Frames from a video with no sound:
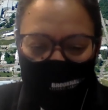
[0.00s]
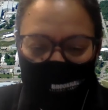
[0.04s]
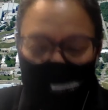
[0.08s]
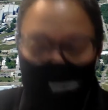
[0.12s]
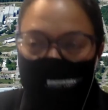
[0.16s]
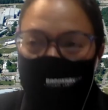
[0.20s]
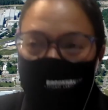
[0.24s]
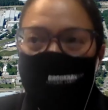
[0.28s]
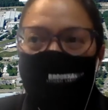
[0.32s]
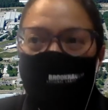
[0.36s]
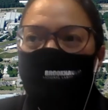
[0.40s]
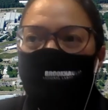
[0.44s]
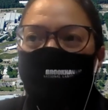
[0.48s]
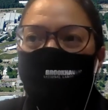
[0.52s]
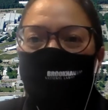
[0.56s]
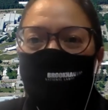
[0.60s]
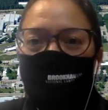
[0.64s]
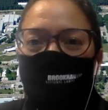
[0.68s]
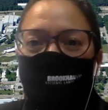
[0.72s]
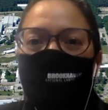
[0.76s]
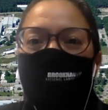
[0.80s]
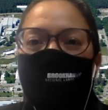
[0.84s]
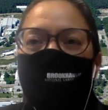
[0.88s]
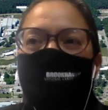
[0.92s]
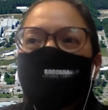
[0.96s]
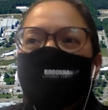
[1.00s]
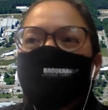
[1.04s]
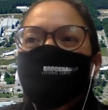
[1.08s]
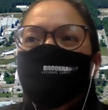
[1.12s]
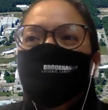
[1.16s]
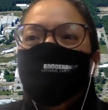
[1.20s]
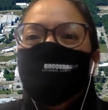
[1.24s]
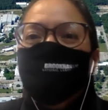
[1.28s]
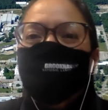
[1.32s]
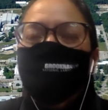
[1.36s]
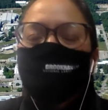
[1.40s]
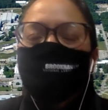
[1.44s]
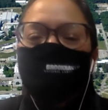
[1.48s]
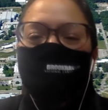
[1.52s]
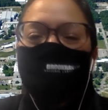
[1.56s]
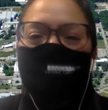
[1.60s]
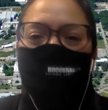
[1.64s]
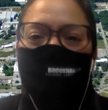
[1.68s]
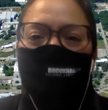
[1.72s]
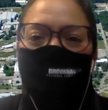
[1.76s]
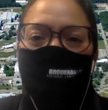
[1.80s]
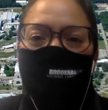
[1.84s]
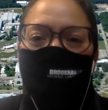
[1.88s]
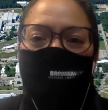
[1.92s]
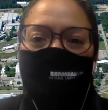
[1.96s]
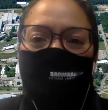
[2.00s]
that is okay too so